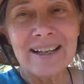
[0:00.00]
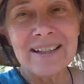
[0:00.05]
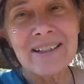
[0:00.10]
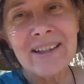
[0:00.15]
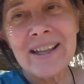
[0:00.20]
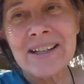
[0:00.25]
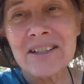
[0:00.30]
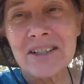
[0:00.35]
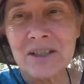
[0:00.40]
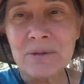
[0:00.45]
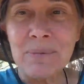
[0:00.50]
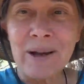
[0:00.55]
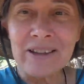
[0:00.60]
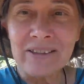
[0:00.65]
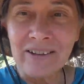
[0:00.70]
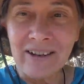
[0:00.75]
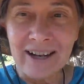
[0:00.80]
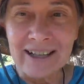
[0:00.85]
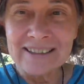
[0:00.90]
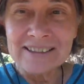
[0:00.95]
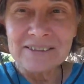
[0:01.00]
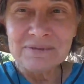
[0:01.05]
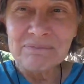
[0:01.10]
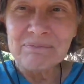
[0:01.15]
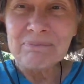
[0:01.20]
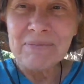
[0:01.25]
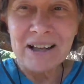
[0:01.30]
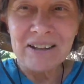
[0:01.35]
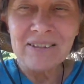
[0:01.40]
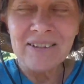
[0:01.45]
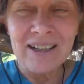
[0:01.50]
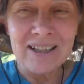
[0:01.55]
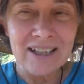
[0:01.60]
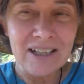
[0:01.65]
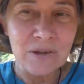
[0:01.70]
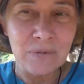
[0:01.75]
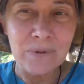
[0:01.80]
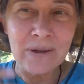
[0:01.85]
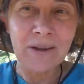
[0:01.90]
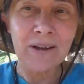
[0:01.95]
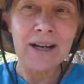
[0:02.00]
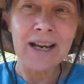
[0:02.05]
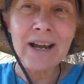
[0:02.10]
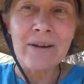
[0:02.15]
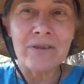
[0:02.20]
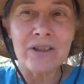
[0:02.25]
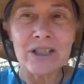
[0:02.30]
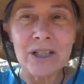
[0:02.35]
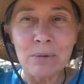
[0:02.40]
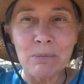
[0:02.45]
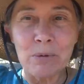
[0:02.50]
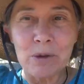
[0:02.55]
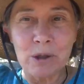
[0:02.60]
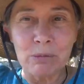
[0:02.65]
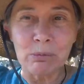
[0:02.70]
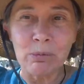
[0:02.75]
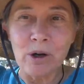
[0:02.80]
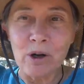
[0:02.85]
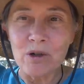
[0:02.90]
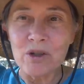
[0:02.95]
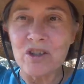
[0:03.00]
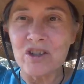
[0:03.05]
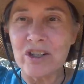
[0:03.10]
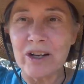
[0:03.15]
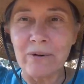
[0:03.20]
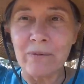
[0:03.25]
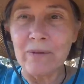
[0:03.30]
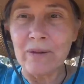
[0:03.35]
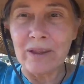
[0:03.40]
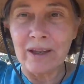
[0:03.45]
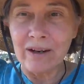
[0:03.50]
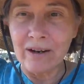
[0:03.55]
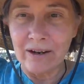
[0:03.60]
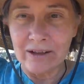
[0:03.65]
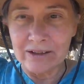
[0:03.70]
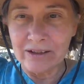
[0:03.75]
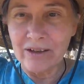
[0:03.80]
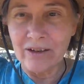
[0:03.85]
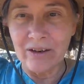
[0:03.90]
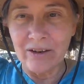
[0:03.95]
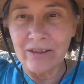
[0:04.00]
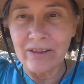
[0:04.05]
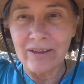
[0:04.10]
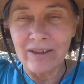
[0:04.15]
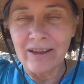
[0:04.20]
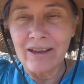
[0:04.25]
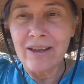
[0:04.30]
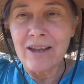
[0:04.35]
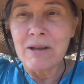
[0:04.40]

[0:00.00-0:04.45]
So that's just my thought. My thought is we ought to have a temperate approach to everything on earth